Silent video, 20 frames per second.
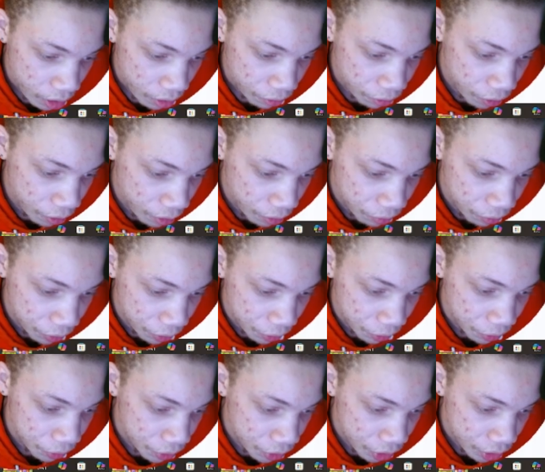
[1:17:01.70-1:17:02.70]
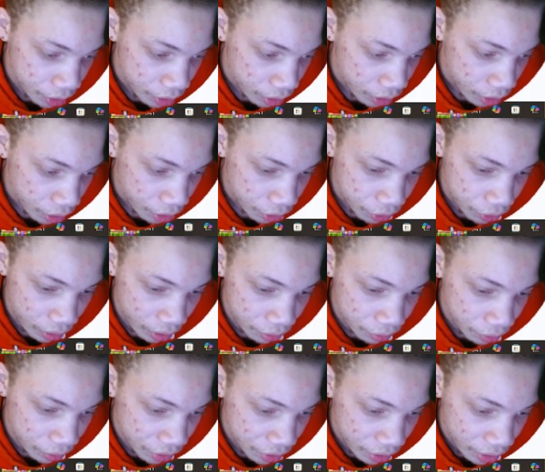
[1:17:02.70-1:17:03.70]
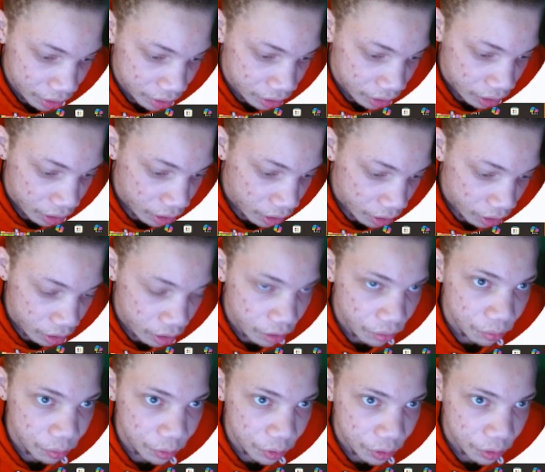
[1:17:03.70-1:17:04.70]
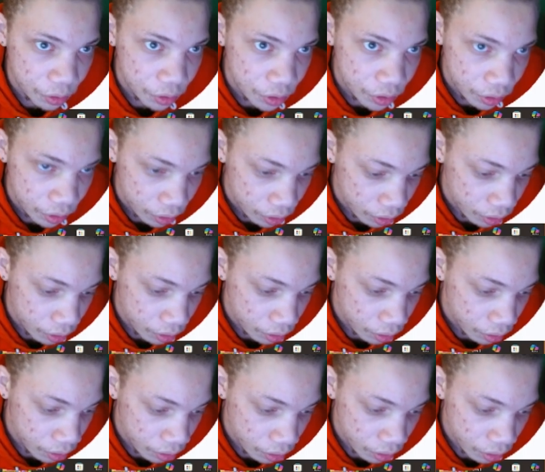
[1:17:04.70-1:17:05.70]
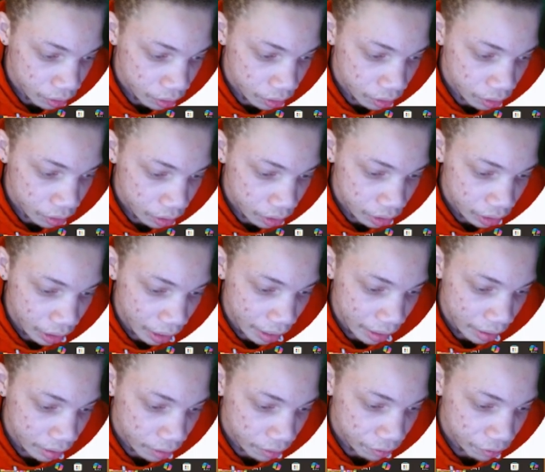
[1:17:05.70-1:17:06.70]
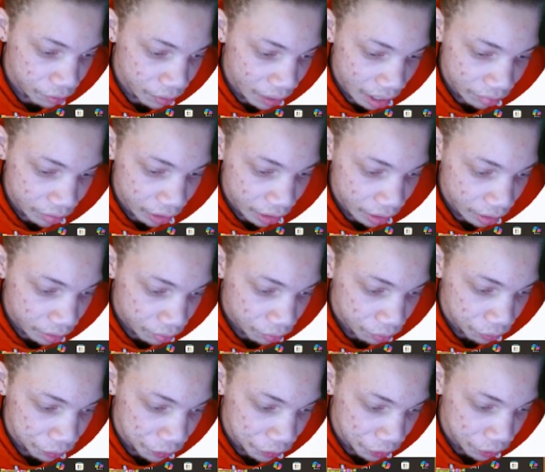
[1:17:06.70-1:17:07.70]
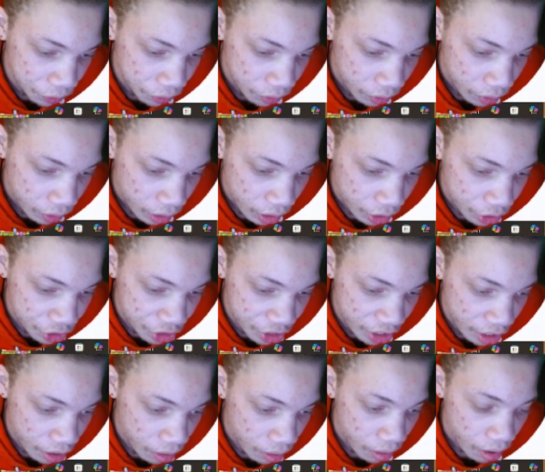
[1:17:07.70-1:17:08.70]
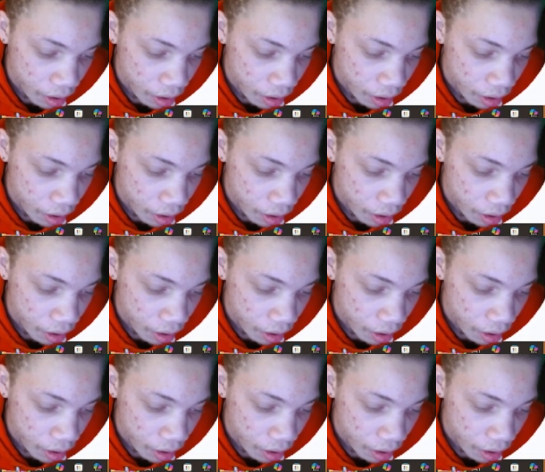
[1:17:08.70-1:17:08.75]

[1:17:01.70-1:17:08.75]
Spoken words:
for views, 26 good views, not 5K view gel.